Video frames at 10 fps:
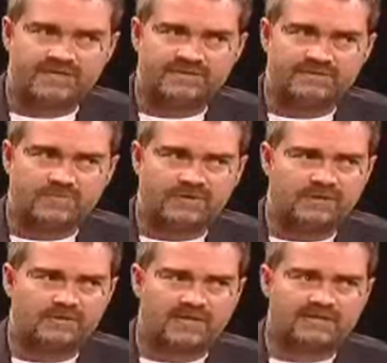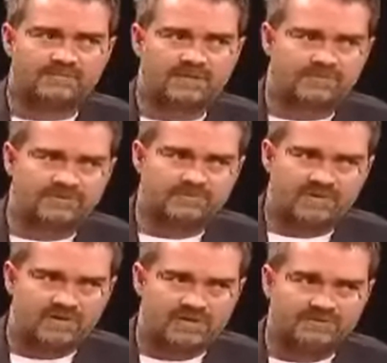us, working class people, as
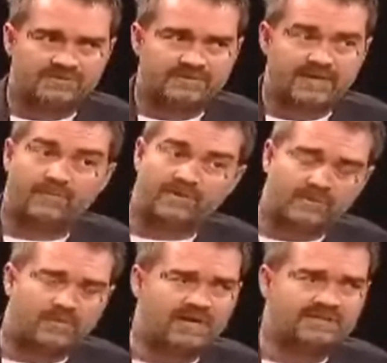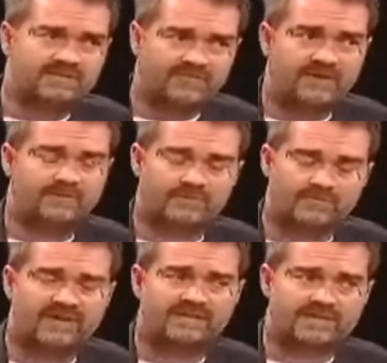pawns. Do you think it'd be wise to
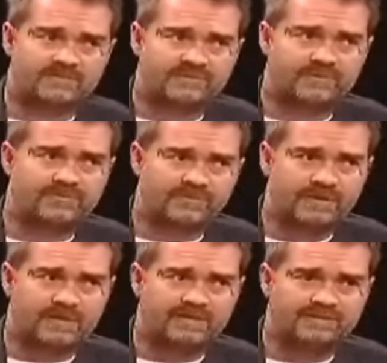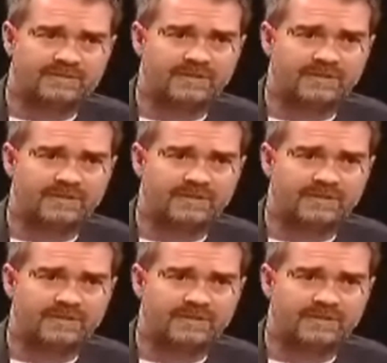face up to it and realize it?